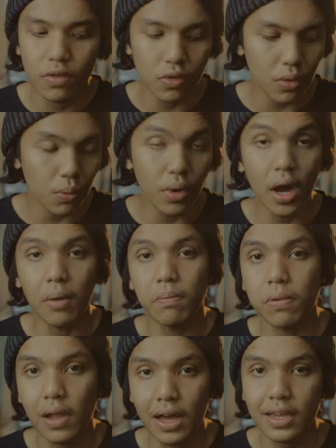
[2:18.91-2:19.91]
So we are
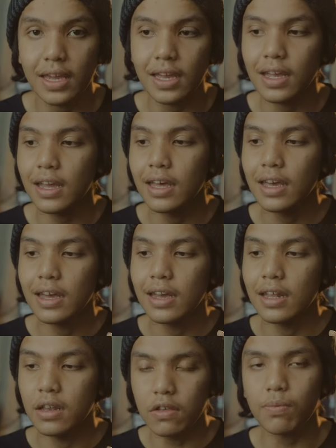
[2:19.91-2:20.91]
plugging
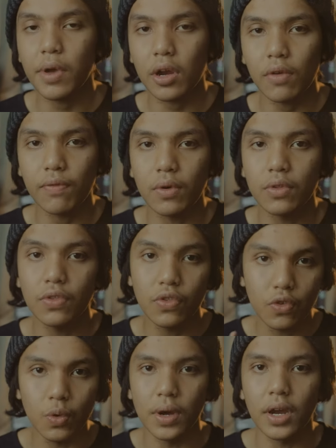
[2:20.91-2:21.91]
this microphone
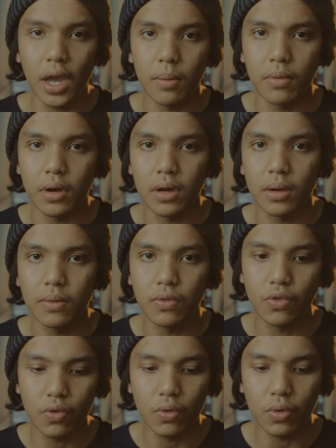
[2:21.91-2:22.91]
to a camera
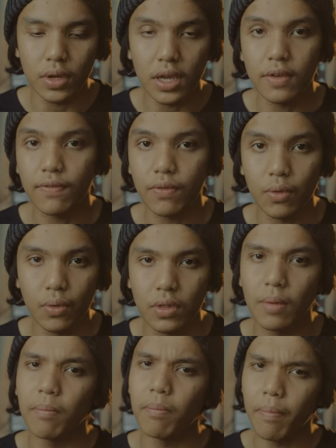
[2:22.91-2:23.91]
to give you
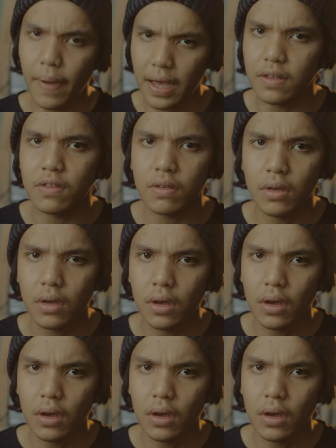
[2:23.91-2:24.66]
the best